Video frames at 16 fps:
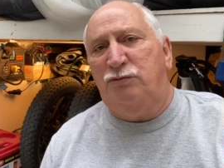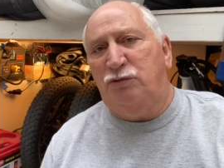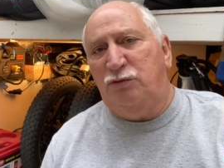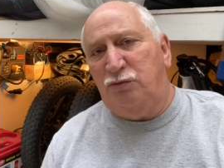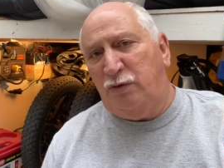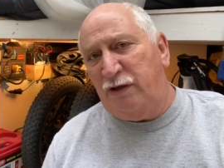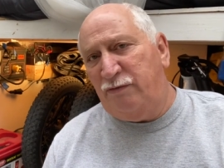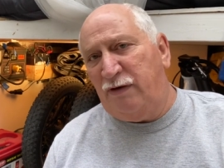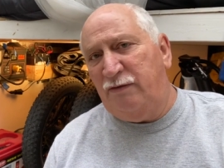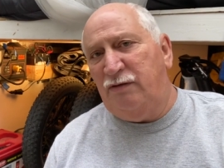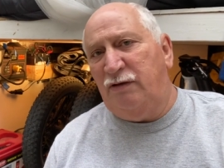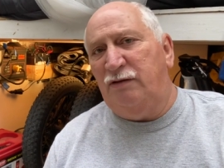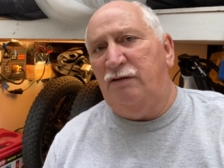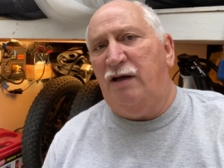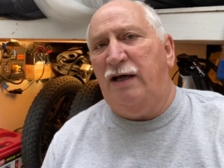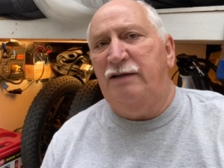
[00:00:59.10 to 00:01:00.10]

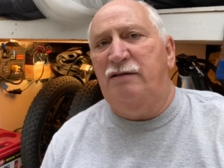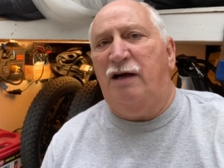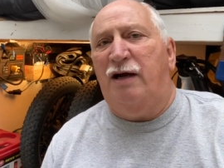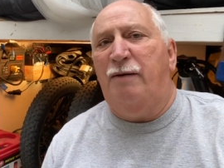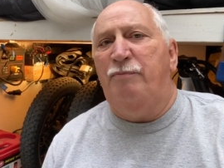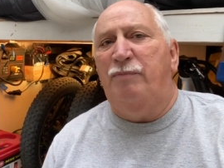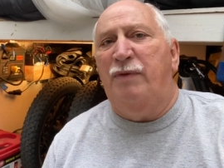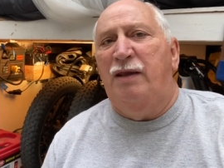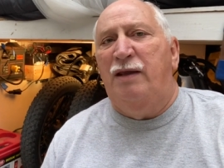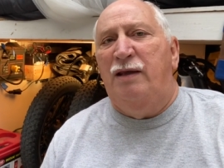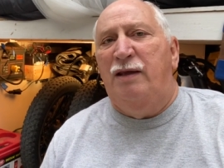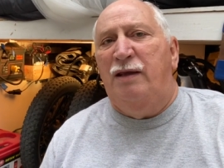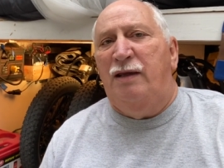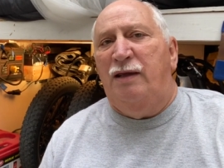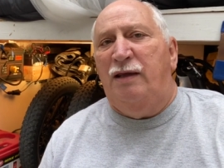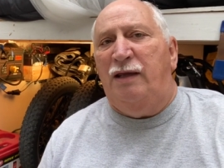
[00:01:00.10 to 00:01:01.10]
2500 high top,
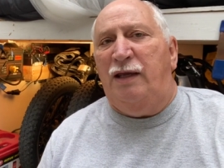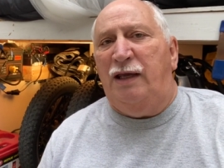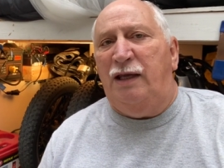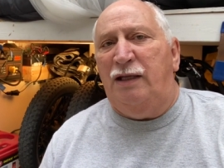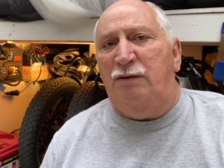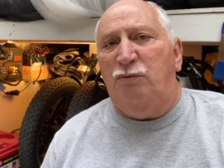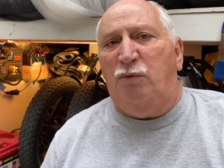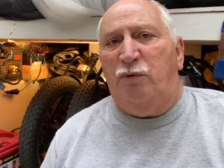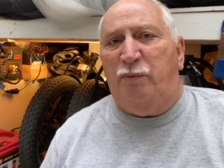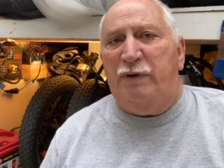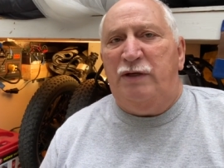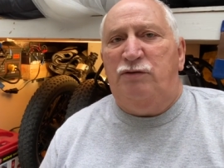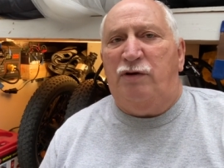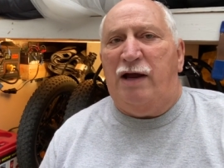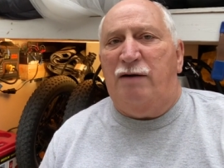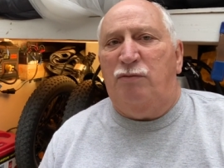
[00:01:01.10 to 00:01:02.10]
and when we
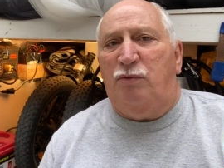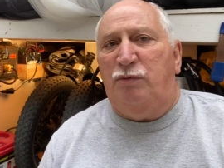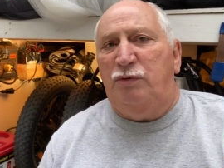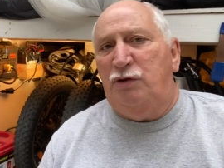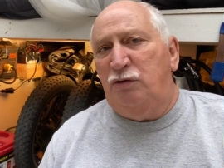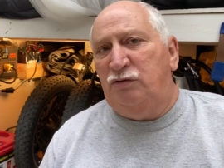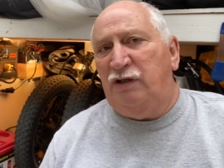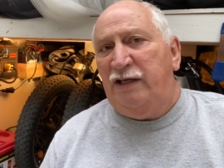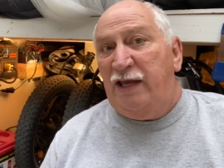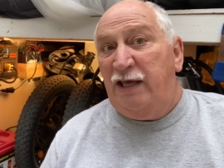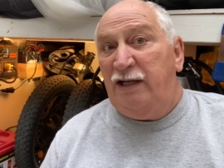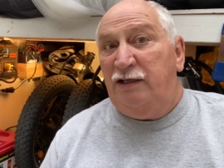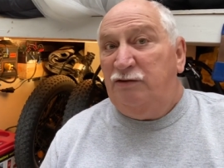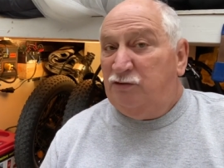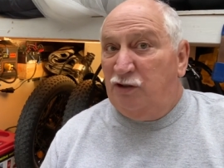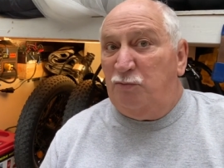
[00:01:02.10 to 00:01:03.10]
travel, we're usually
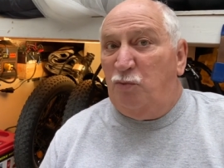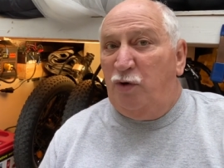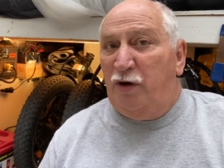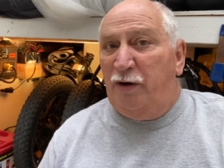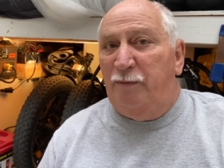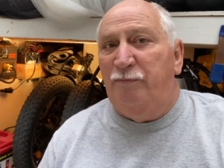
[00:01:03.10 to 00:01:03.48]
headed somewhere,